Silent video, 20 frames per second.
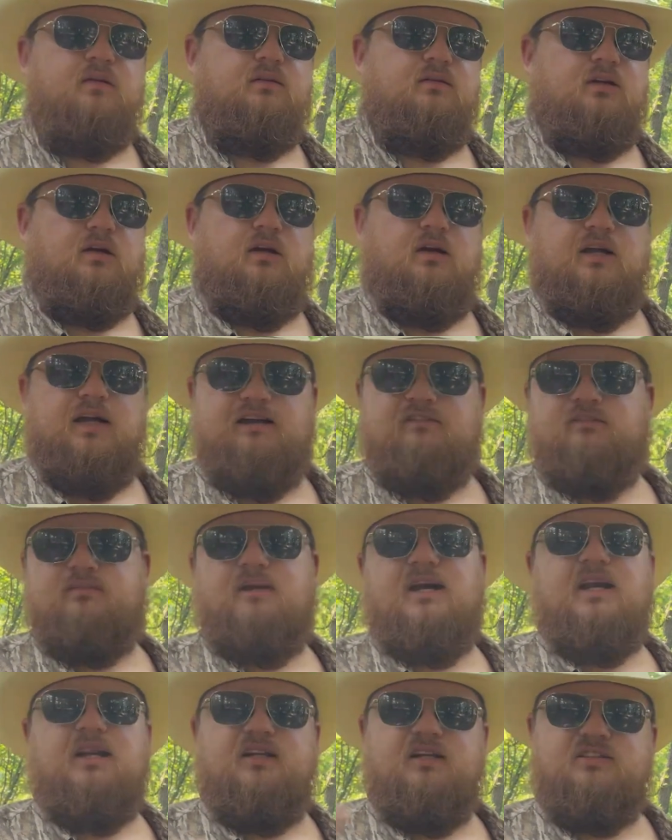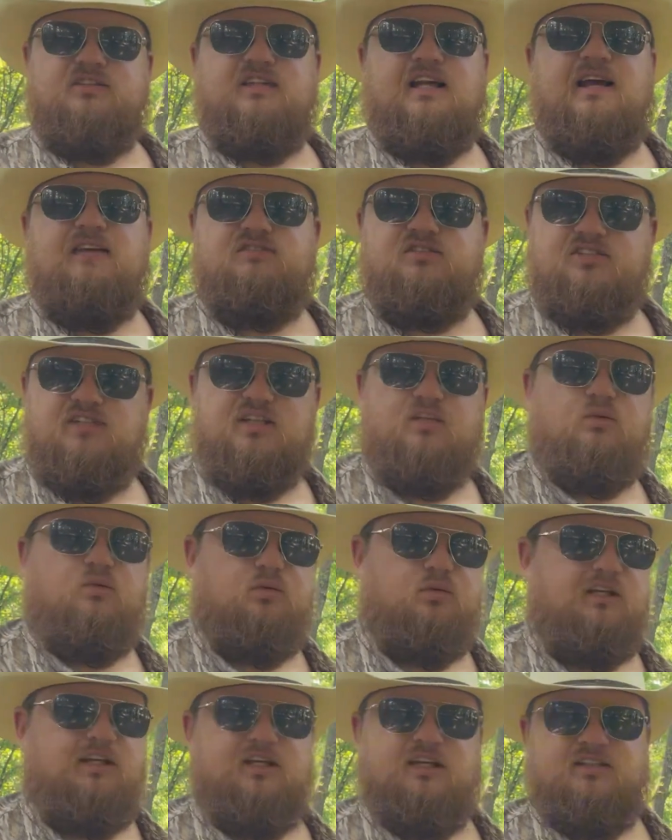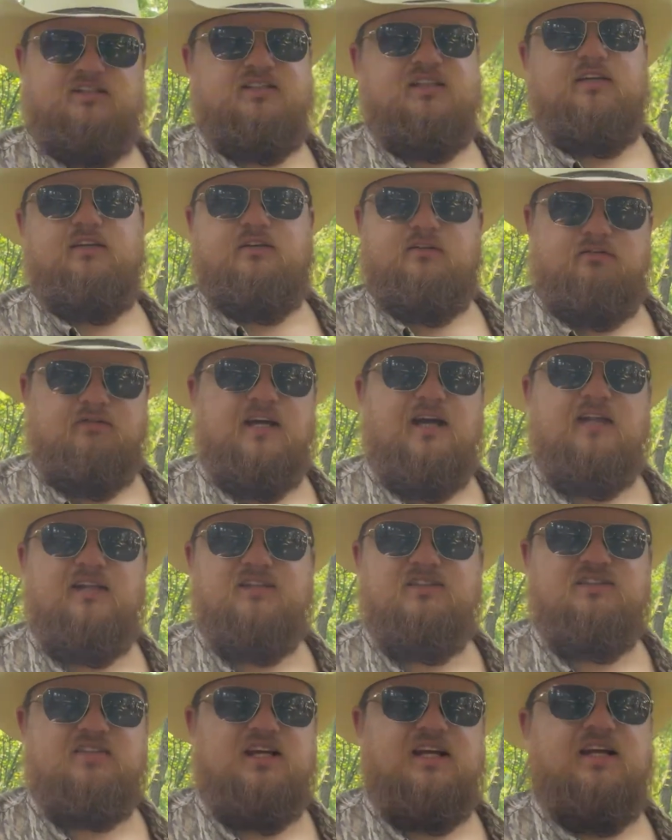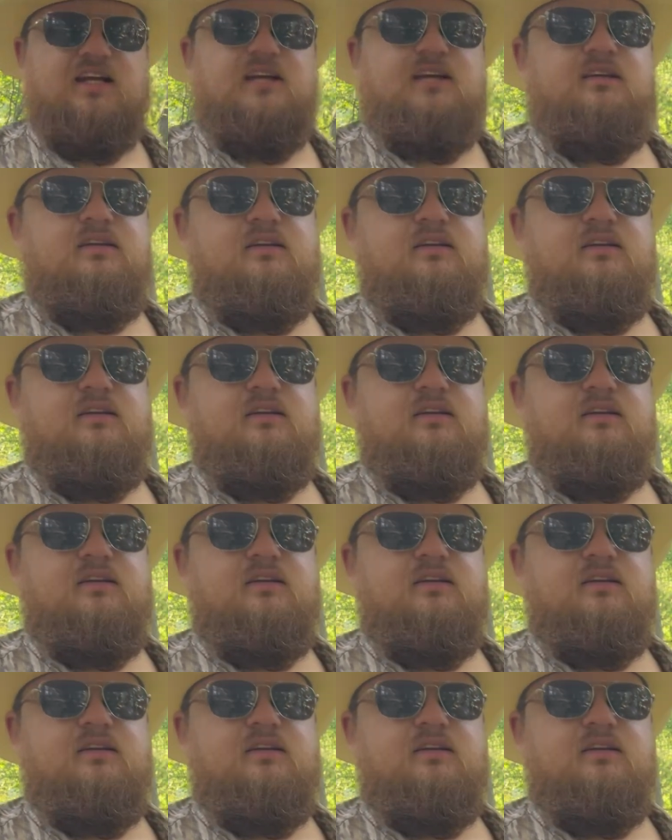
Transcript: Everybody doesn't have signal in this area, right? Let's say